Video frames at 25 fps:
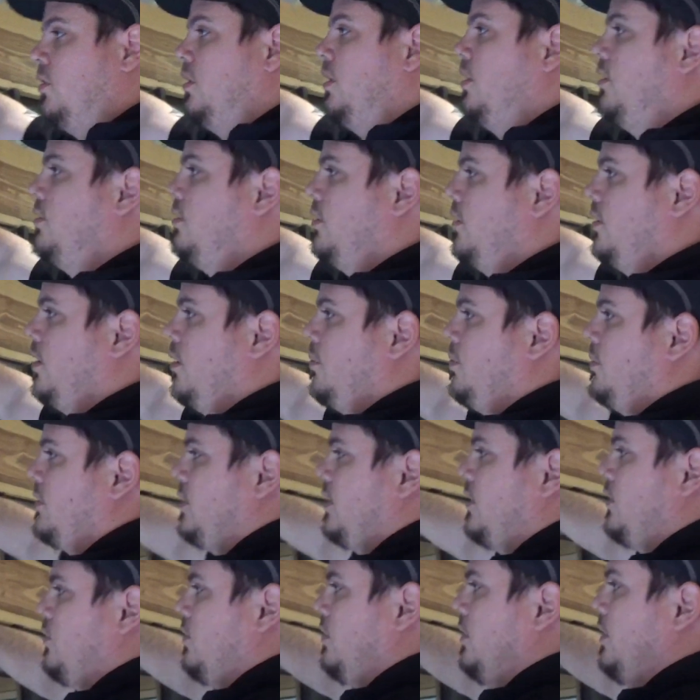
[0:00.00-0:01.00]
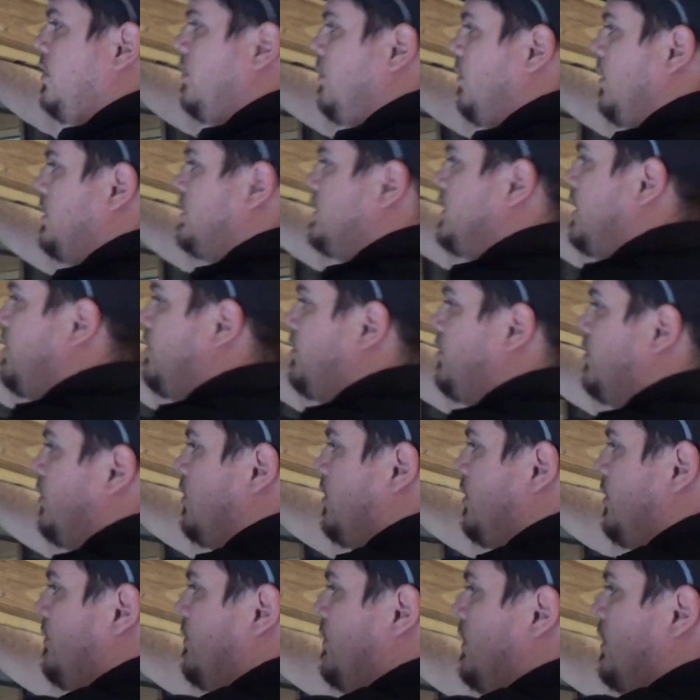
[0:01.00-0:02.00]
there's a couple things you need to watch out
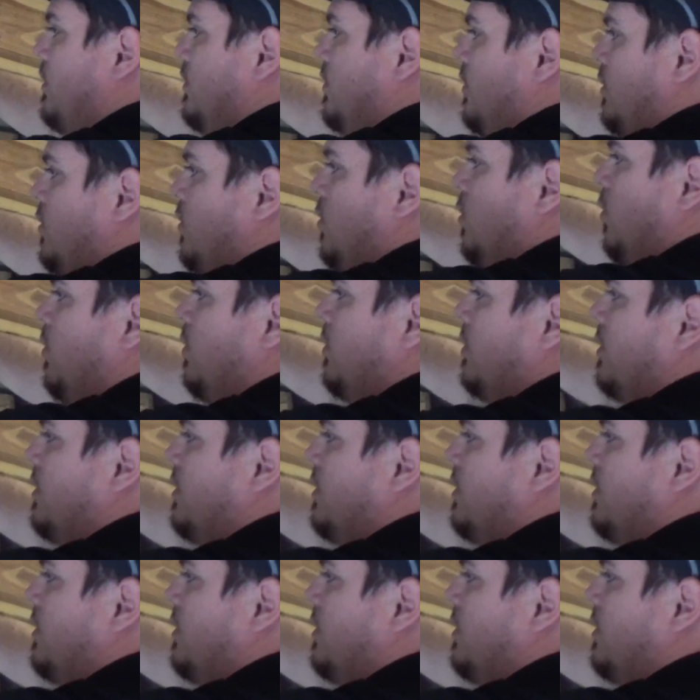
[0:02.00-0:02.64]
for. There's a corner